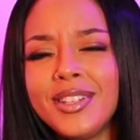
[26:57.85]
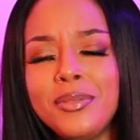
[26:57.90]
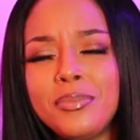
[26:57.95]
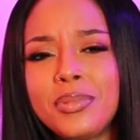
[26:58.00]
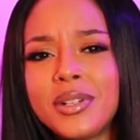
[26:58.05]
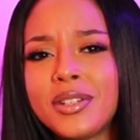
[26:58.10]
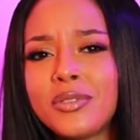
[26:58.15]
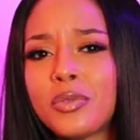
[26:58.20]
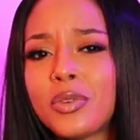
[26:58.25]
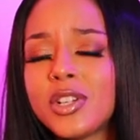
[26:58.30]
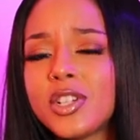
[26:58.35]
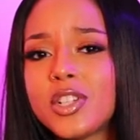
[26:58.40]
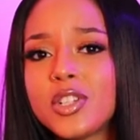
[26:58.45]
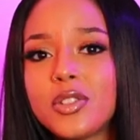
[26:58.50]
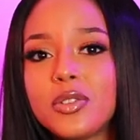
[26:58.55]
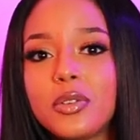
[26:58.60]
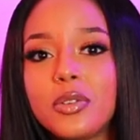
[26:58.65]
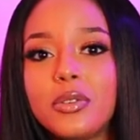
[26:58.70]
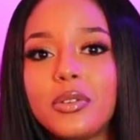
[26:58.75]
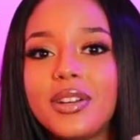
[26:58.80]
but once
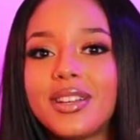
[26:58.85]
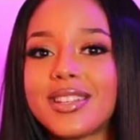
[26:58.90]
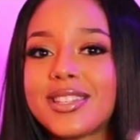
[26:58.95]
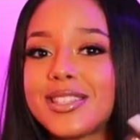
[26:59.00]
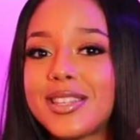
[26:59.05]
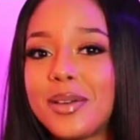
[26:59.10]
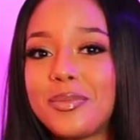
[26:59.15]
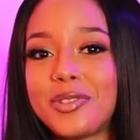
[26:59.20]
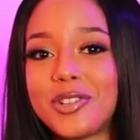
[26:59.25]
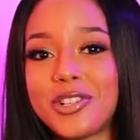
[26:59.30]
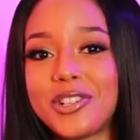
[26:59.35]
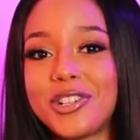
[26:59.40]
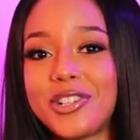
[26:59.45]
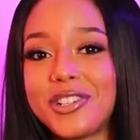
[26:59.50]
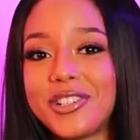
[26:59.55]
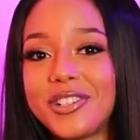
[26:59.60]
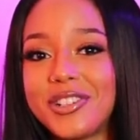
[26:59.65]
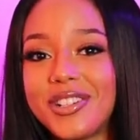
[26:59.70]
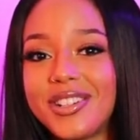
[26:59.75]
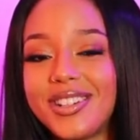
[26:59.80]
you accept
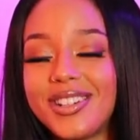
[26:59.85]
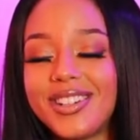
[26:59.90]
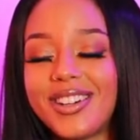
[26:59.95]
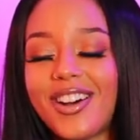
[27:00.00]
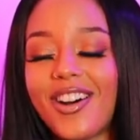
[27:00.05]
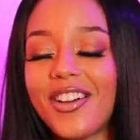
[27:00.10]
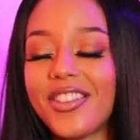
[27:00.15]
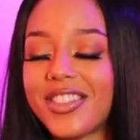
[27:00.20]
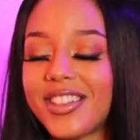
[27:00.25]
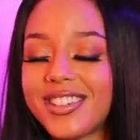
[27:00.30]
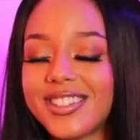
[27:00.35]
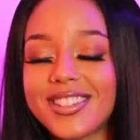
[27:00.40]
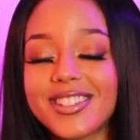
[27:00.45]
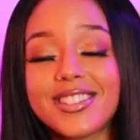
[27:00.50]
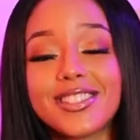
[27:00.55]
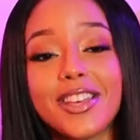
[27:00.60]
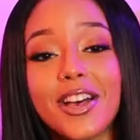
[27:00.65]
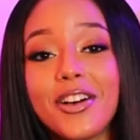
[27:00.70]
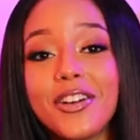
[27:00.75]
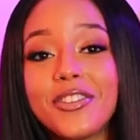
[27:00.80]
your authentic
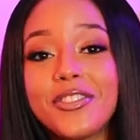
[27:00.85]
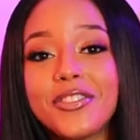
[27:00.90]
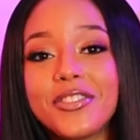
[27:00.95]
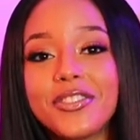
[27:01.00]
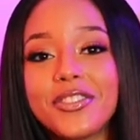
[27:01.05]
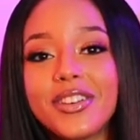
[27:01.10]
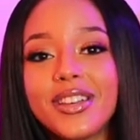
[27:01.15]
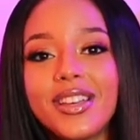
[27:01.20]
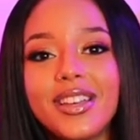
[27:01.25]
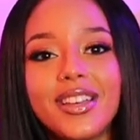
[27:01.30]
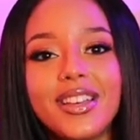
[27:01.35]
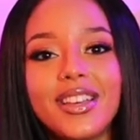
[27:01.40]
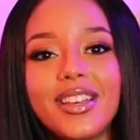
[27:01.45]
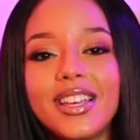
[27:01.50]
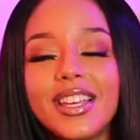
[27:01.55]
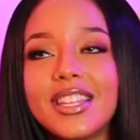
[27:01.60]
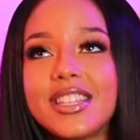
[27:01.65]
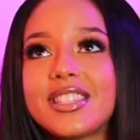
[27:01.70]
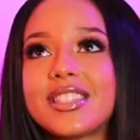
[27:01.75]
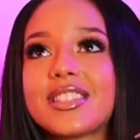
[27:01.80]
self,
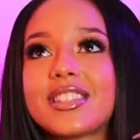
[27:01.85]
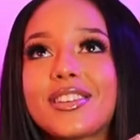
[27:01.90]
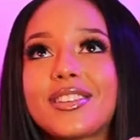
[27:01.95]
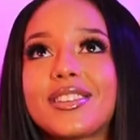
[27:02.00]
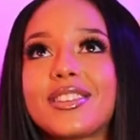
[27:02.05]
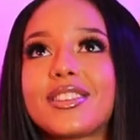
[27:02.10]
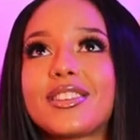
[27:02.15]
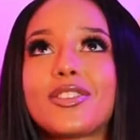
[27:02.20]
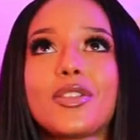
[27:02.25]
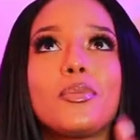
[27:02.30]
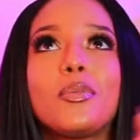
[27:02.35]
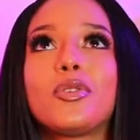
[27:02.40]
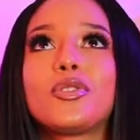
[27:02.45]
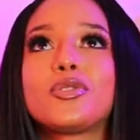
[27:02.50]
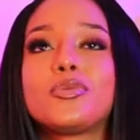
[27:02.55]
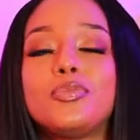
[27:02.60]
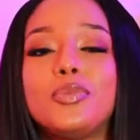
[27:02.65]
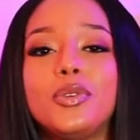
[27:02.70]
it's the most